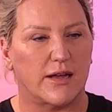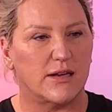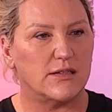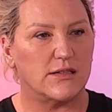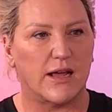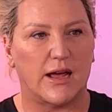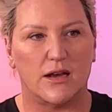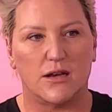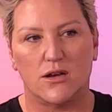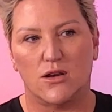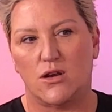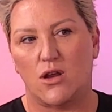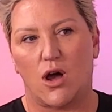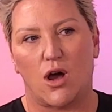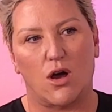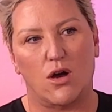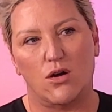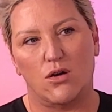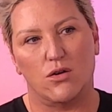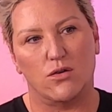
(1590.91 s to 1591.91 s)
They just had
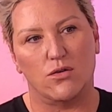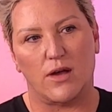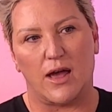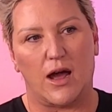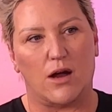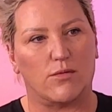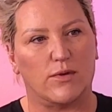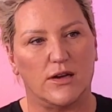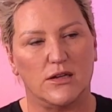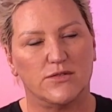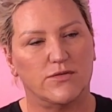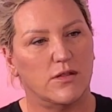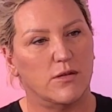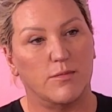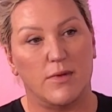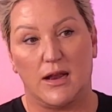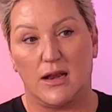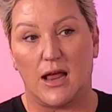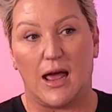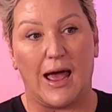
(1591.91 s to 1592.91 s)
no outreach for the
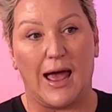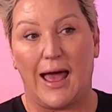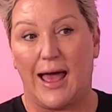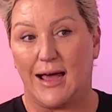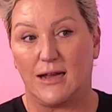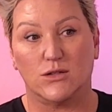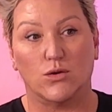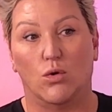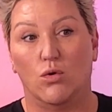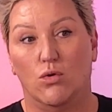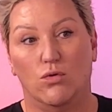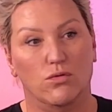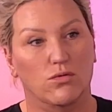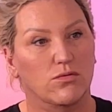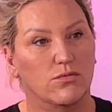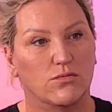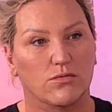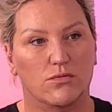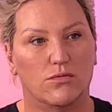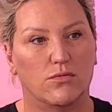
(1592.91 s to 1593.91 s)
men at all,
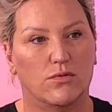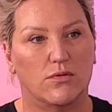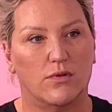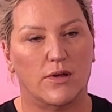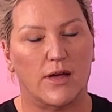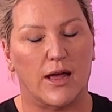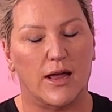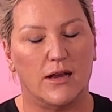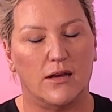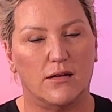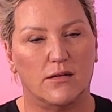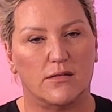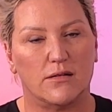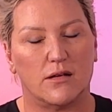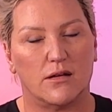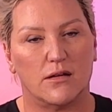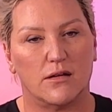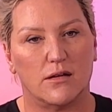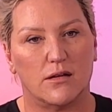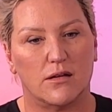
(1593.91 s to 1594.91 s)
mm. and
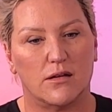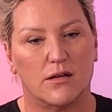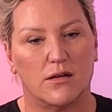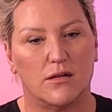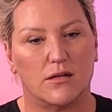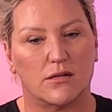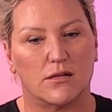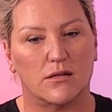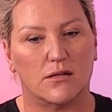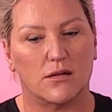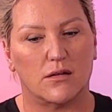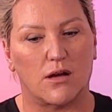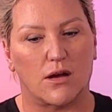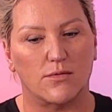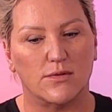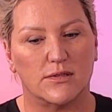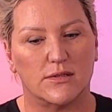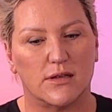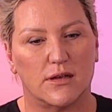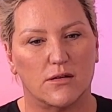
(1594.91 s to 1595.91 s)
I
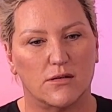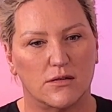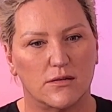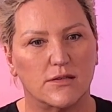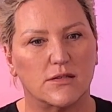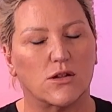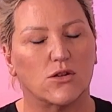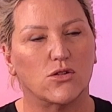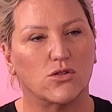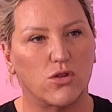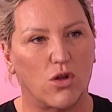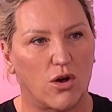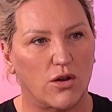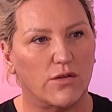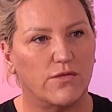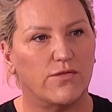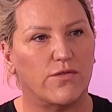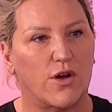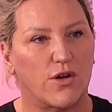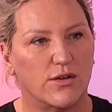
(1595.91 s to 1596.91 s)
was uh, there's a
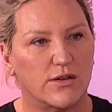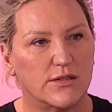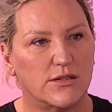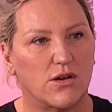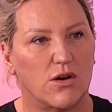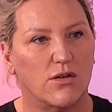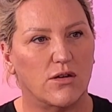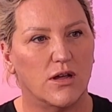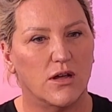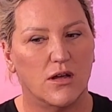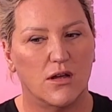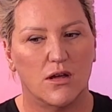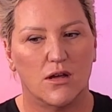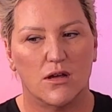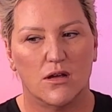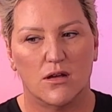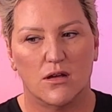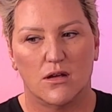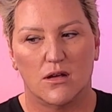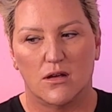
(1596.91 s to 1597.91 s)
lot of focus on
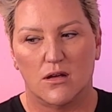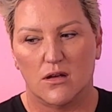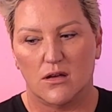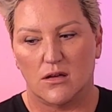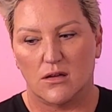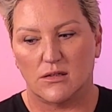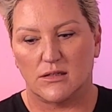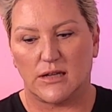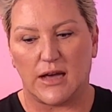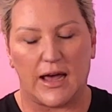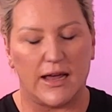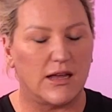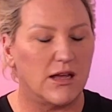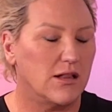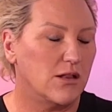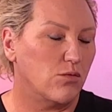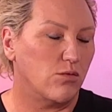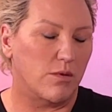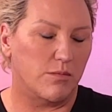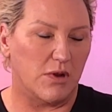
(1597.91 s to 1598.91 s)

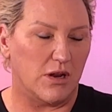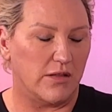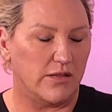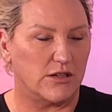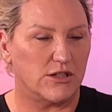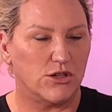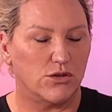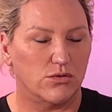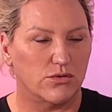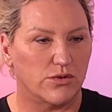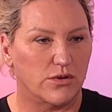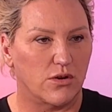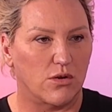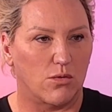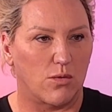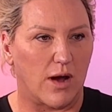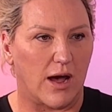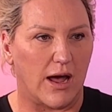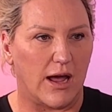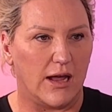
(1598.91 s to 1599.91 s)
taking the women and the children
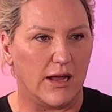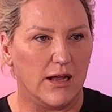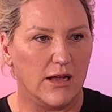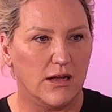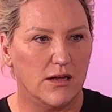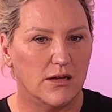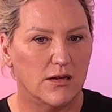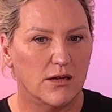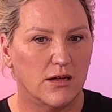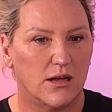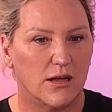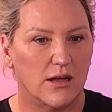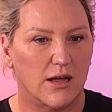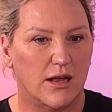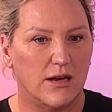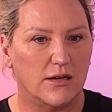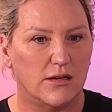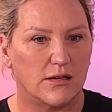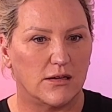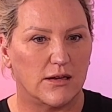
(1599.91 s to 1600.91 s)
away
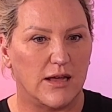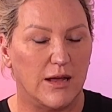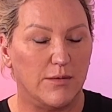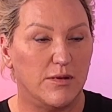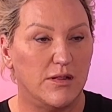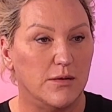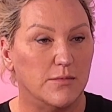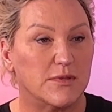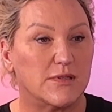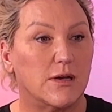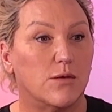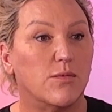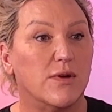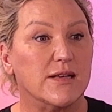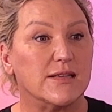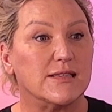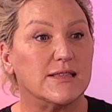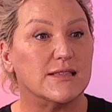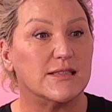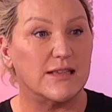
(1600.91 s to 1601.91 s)
and keeping them
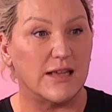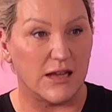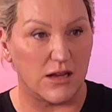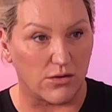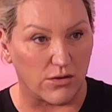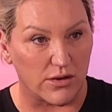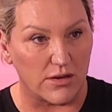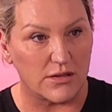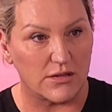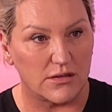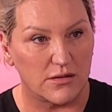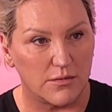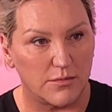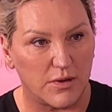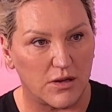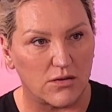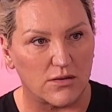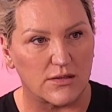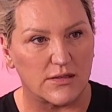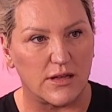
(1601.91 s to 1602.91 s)
somewhere secret
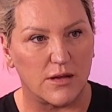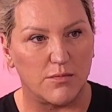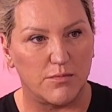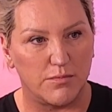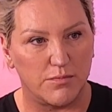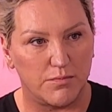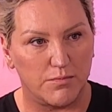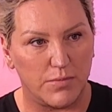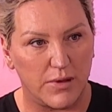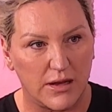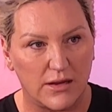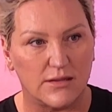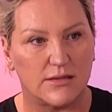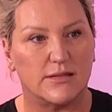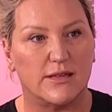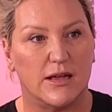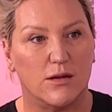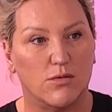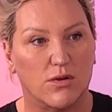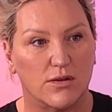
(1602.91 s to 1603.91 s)
because their
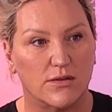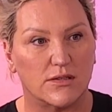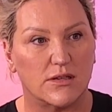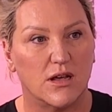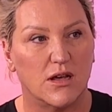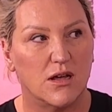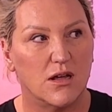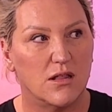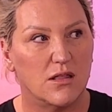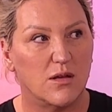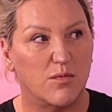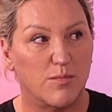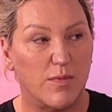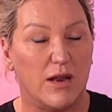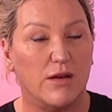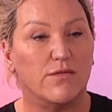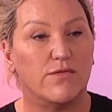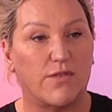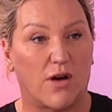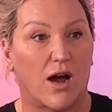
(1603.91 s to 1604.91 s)
biggest thing was the
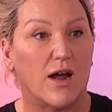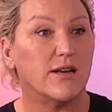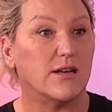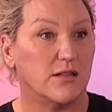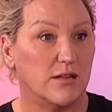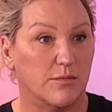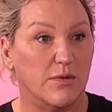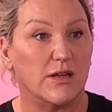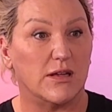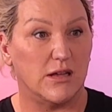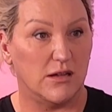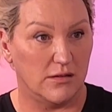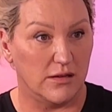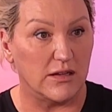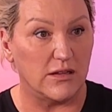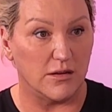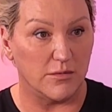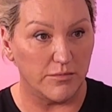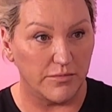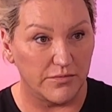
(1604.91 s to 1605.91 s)
men finding them and
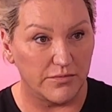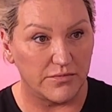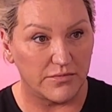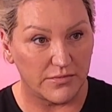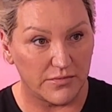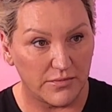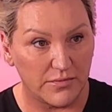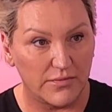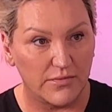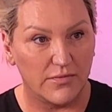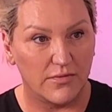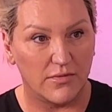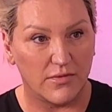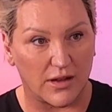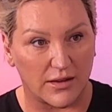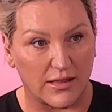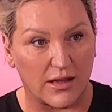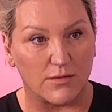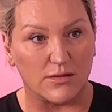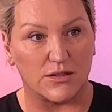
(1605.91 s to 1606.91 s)
killing them. Mm.
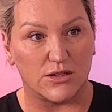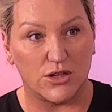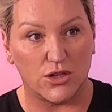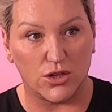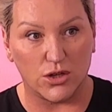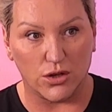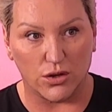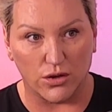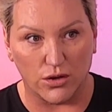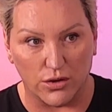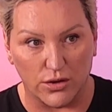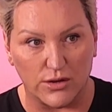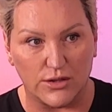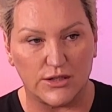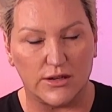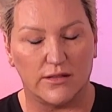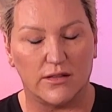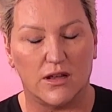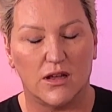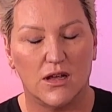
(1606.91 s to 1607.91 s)
Like that was
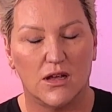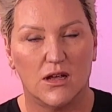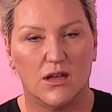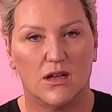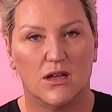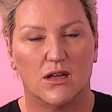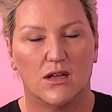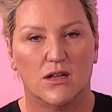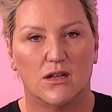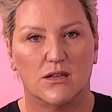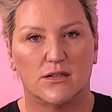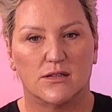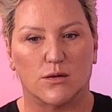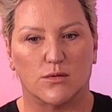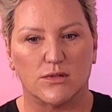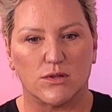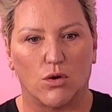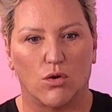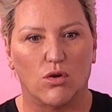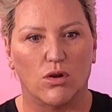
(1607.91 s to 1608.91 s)
huge, and so it
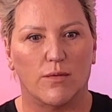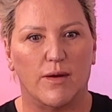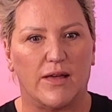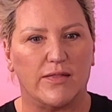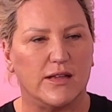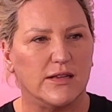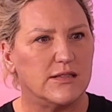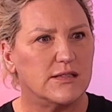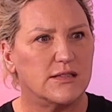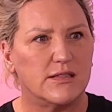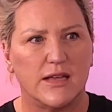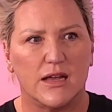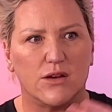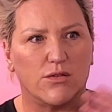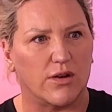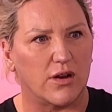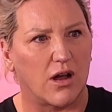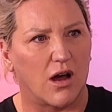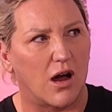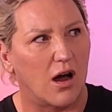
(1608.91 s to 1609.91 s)
was all about these
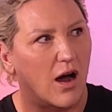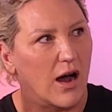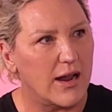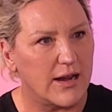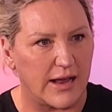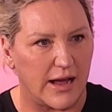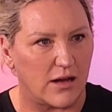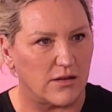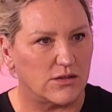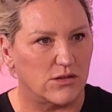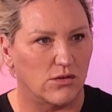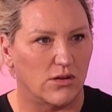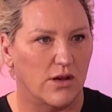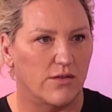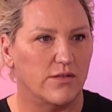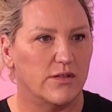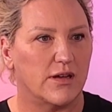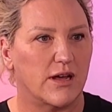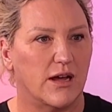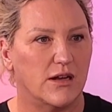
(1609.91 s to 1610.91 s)
secret hideouts all
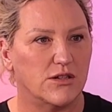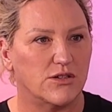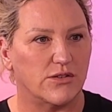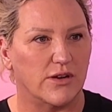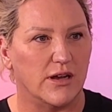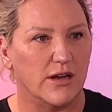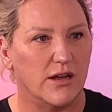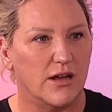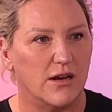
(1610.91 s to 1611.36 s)
over the mm -hmm. country.